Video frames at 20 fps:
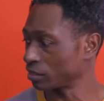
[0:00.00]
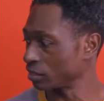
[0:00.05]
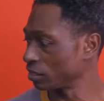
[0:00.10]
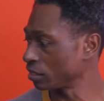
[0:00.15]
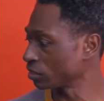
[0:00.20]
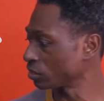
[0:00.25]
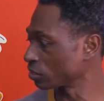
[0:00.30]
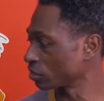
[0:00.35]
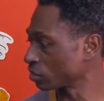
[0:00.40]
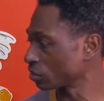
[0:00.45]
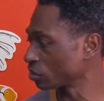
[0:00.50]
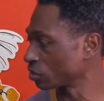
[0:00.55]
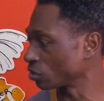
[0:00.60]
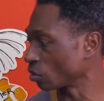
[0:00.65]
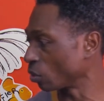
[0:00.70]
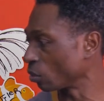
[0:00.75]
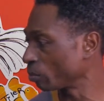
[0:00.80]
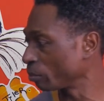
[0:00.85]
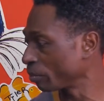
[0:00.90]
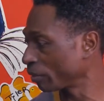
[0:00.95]
He just
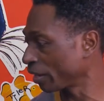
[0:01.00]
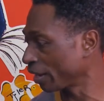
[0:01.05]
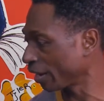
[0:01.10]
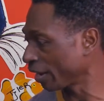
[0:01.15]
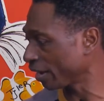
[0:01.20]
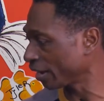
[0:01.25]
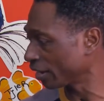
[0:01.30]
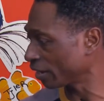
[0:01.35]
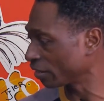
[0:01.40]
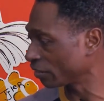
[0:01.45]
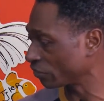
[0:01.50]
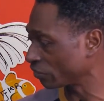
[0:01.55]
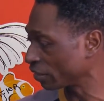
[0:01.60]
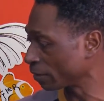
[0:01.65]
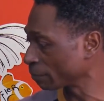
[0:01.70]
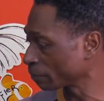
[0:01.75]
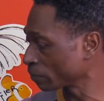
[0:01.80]
don't behave.